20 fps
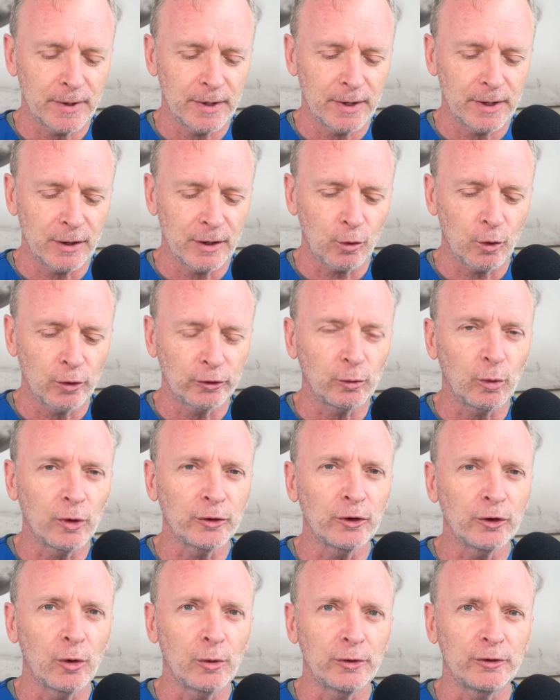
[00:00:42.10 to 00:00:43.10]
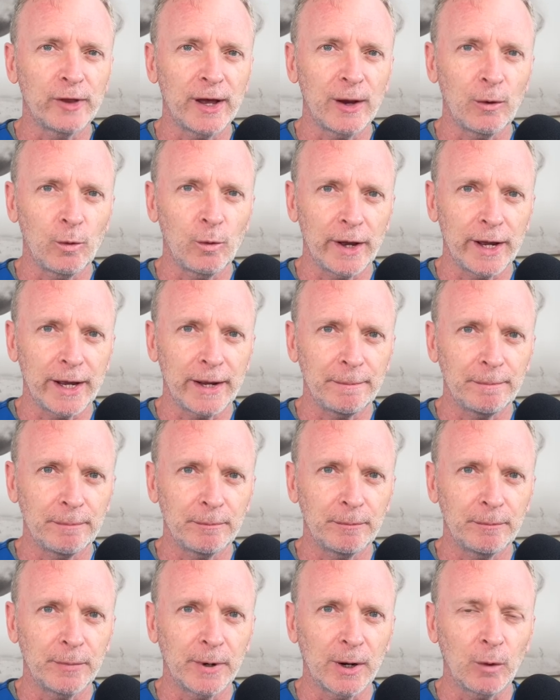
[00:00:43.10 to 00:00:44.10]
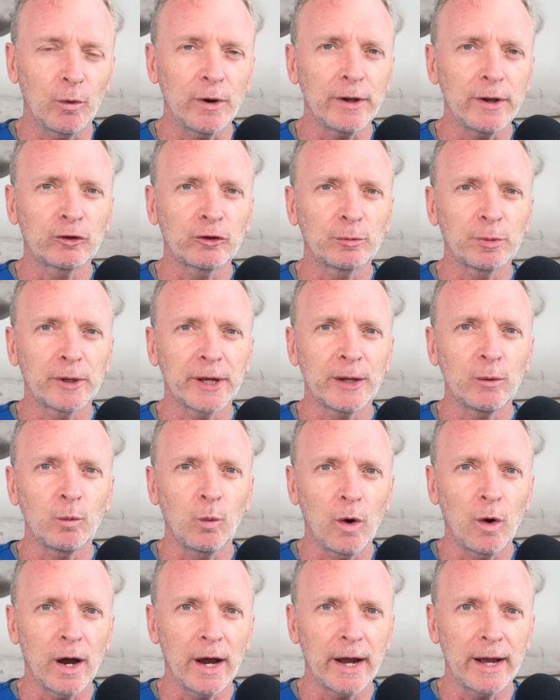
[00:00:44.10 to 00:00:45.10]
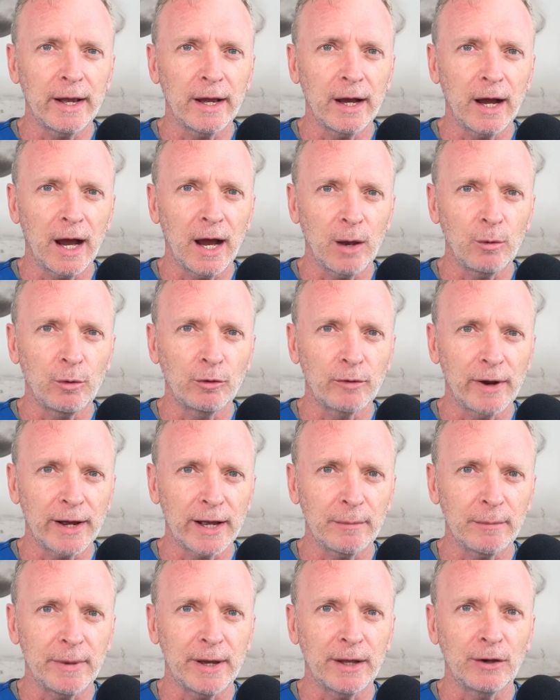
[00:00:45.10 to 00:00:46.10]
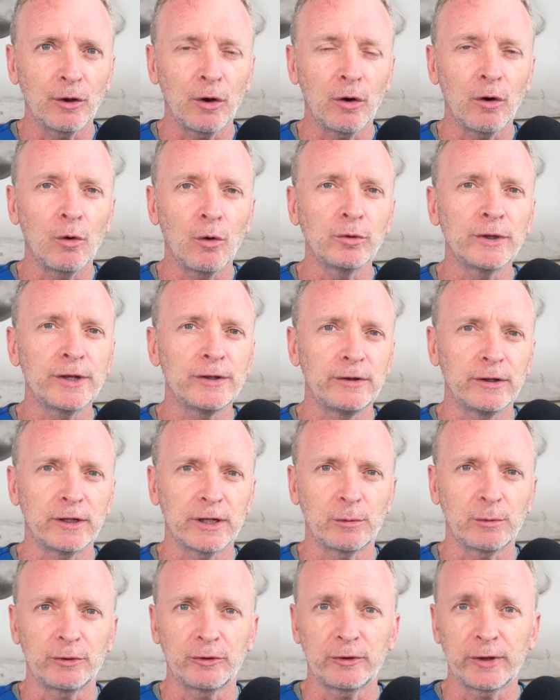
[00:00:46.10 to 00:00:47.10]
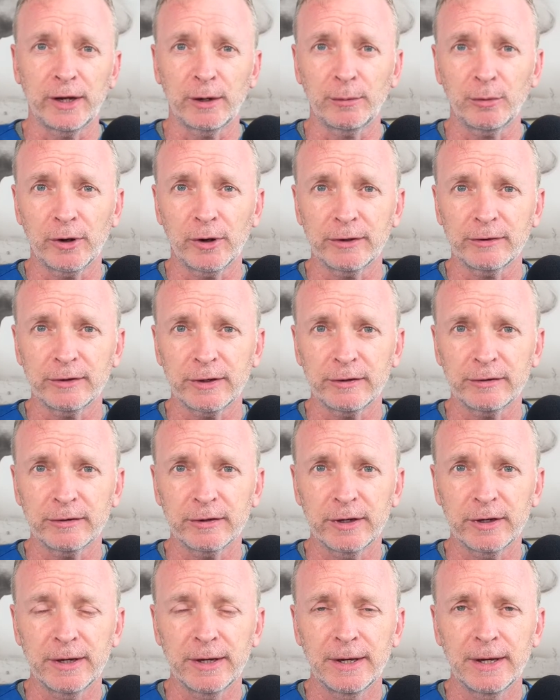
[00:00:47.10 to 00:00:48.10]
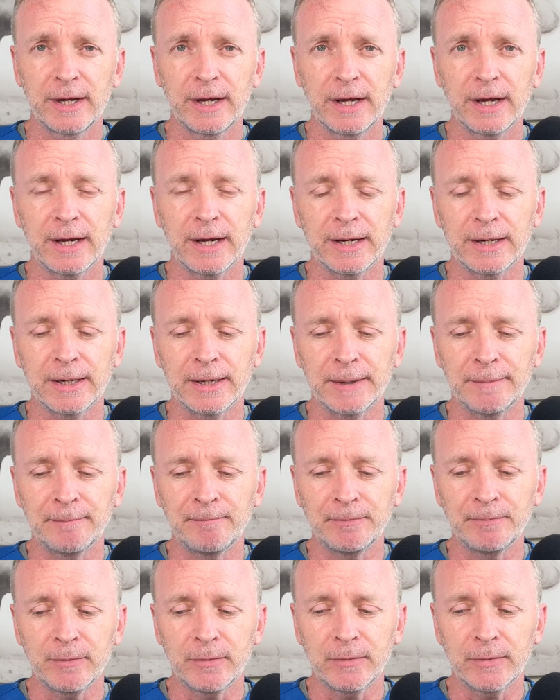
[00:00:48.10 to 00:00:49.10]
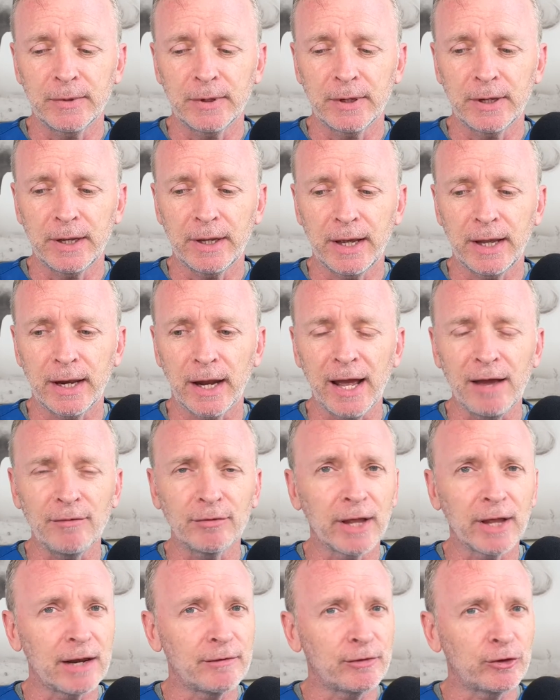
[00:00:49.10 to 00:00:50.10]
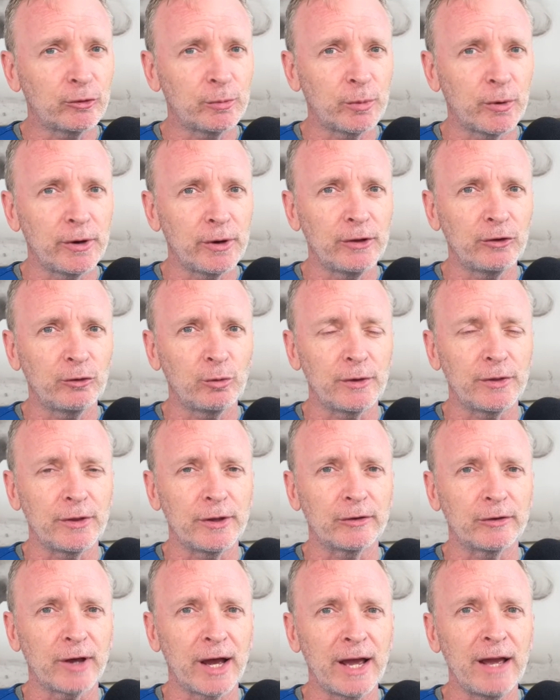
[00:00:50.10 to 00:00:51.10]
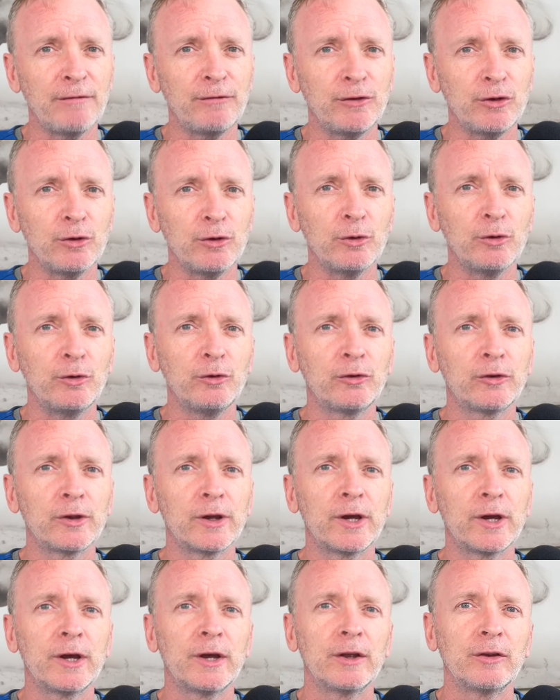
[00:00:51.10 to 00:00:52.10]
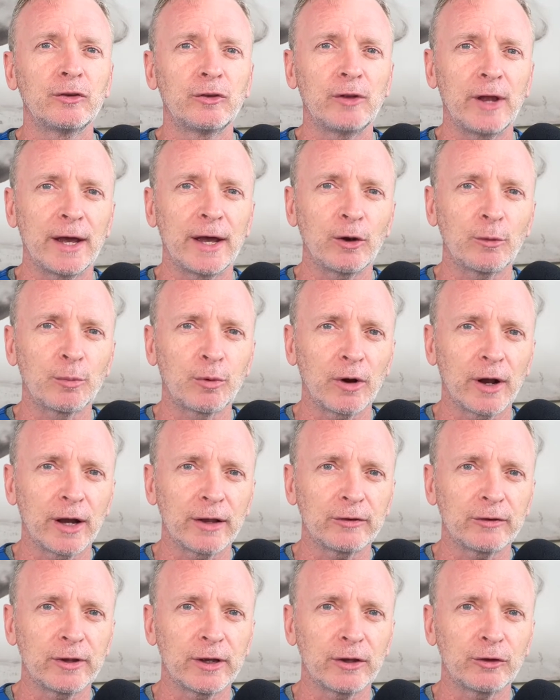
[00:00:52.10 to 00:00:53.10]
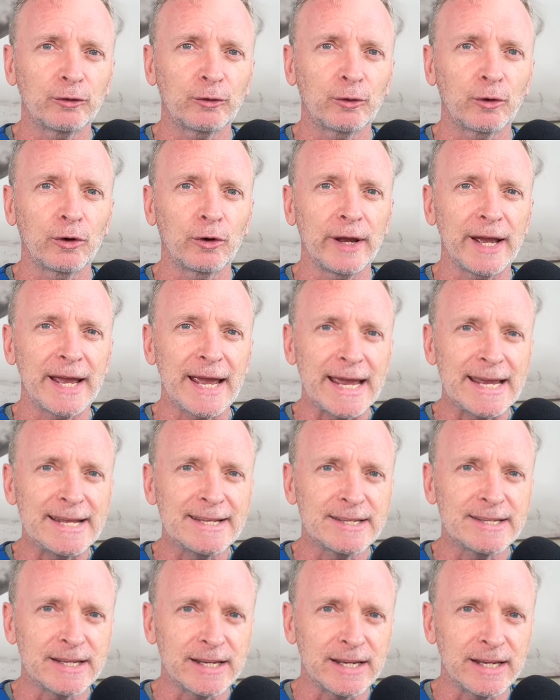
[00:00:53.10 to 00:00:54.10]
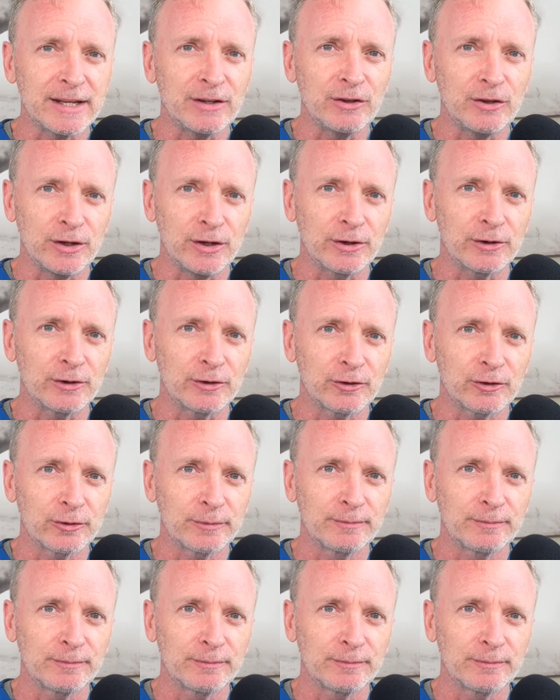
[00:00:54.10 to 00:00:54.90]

Of course, it wasn't always that way, but I want to explain why I would recommend only dealing with Standard Process. And I have a lot of experience with this. I have used Standard Process for 18 years.